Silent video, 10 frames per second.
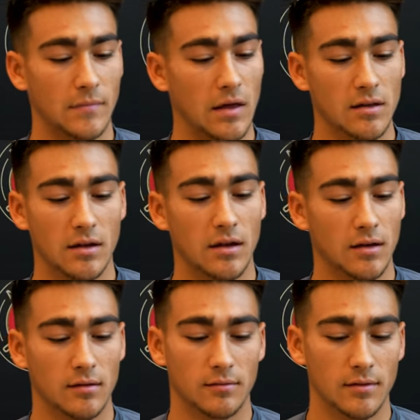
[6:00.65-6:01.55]
I think
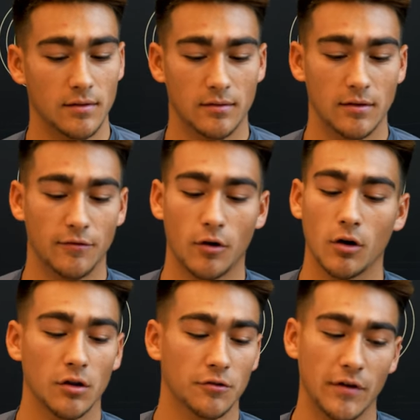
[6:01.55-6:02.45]
if
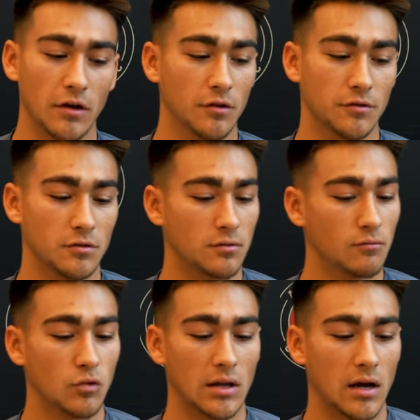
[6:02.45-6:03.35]
all else fails, you
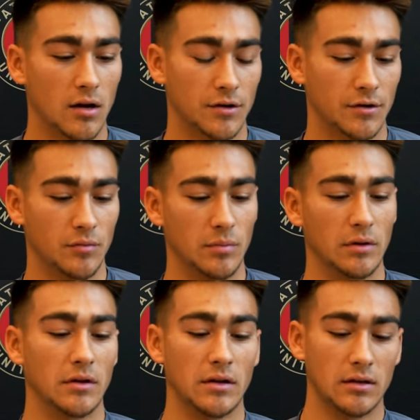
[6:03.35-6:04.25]
rely on your
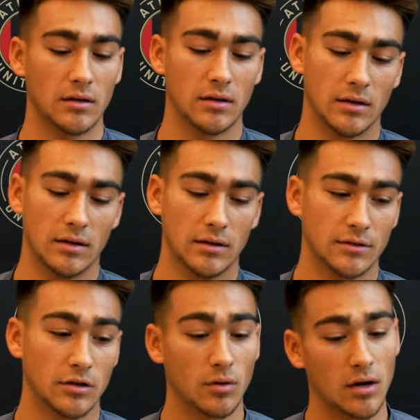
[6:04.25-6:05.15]
ability
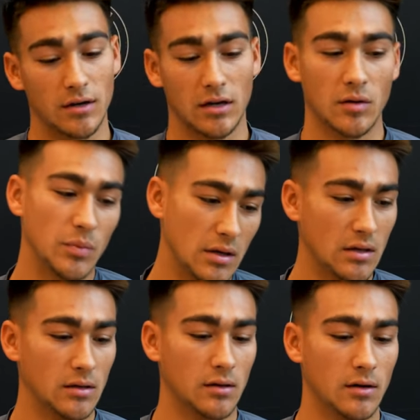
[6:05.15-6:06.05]
to run and
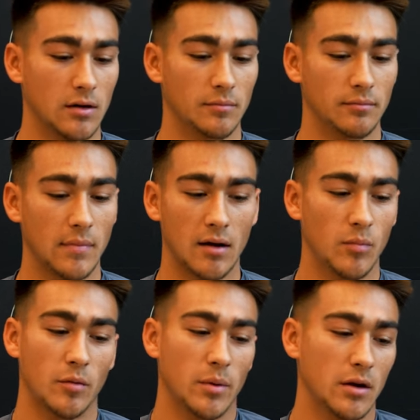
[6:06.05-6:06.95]
compete um, at a
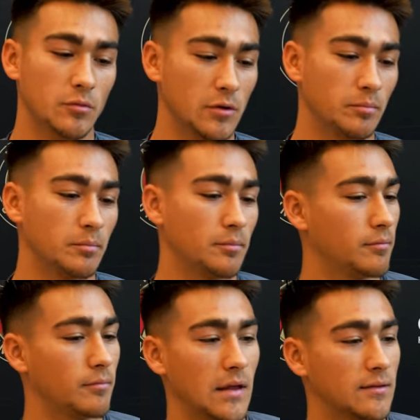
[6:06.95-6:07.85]
bare minimum.
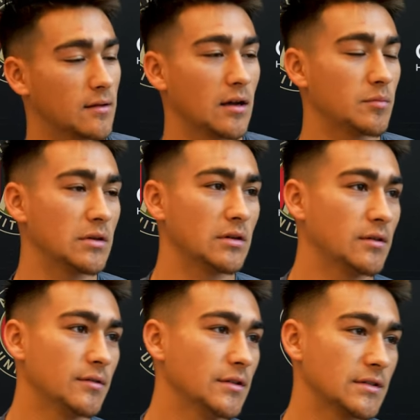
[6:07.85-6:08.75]
That's got to be
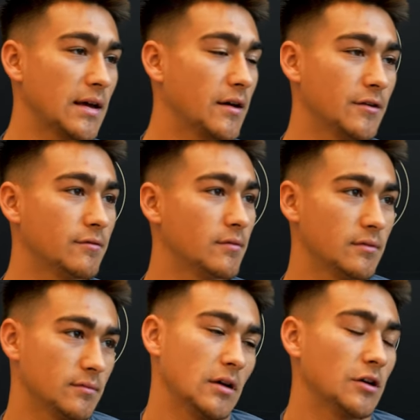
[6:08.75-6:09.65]
the standard,
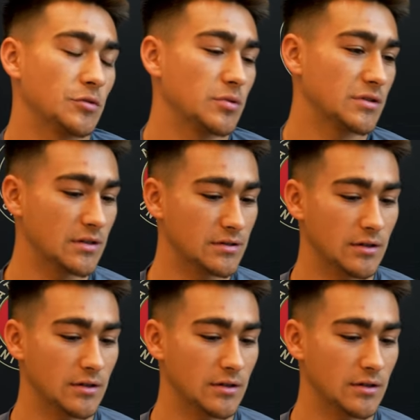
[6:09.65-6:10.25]
100%.